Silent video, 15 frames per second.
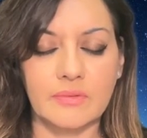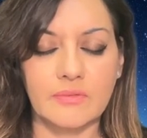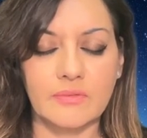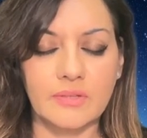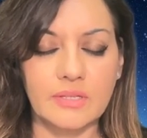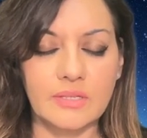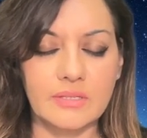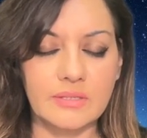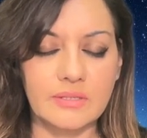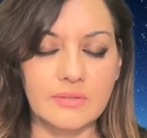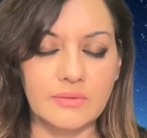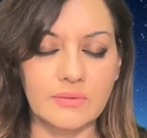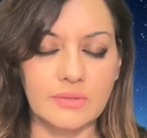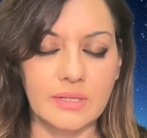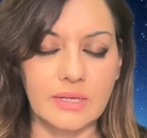For this is
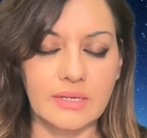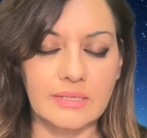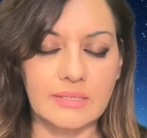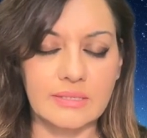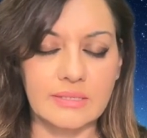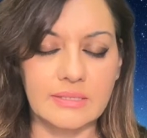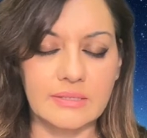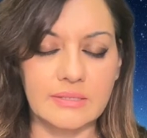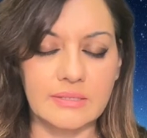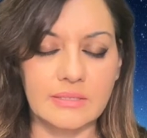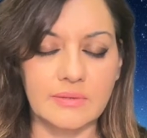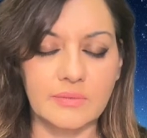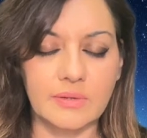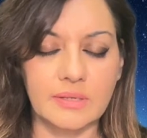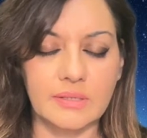all that exists,
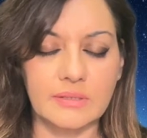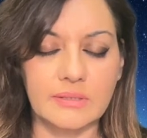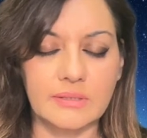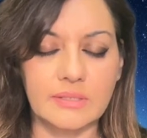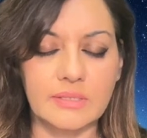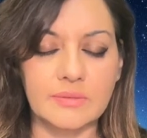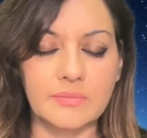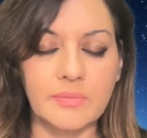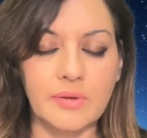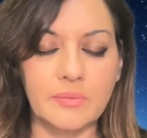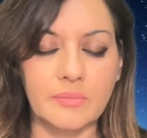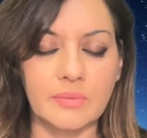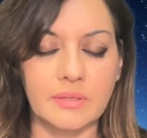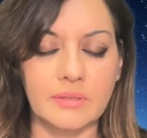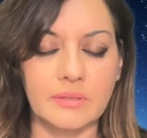dear ones, this
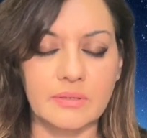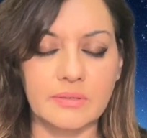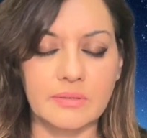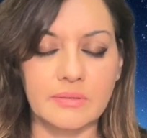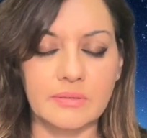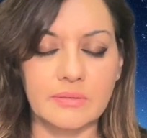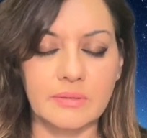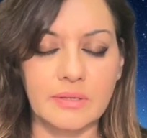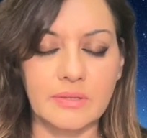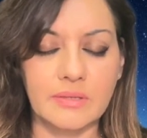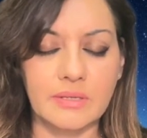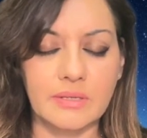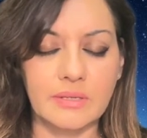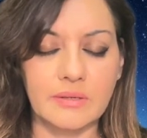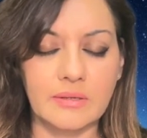moment,
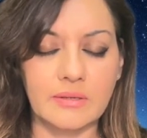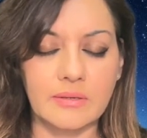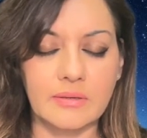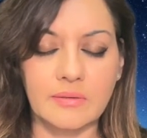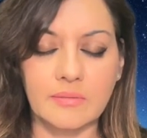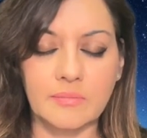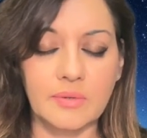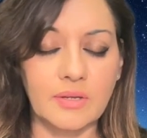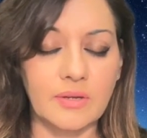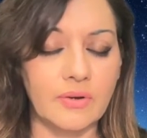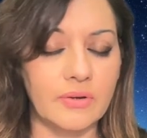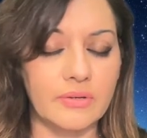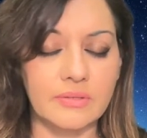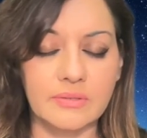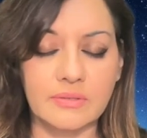nothing
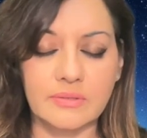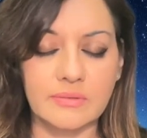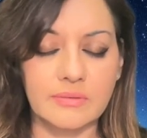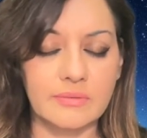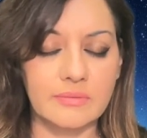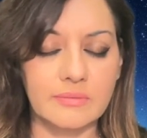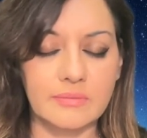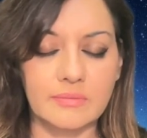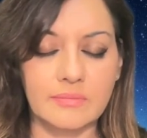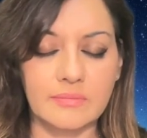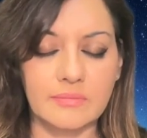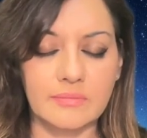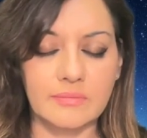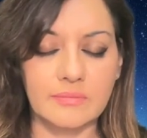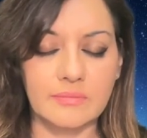beyond,
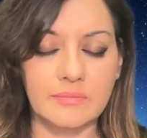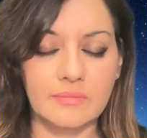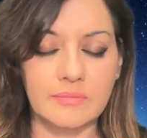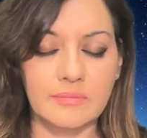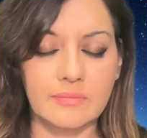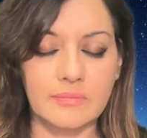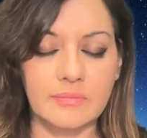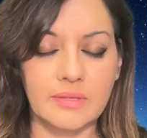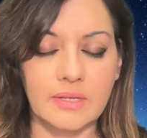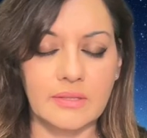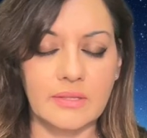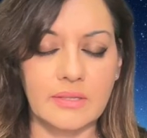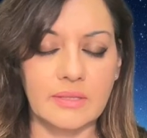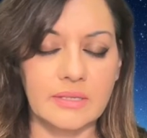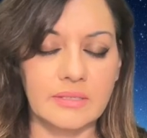
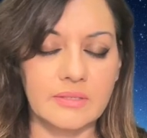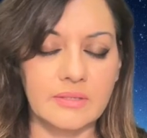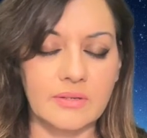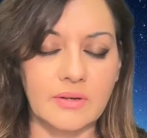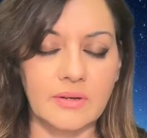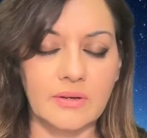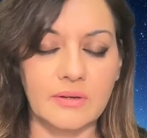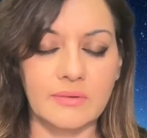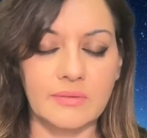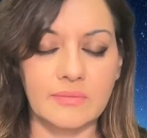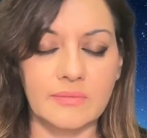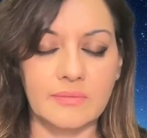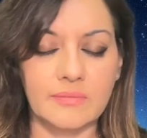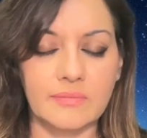nothing that's gone.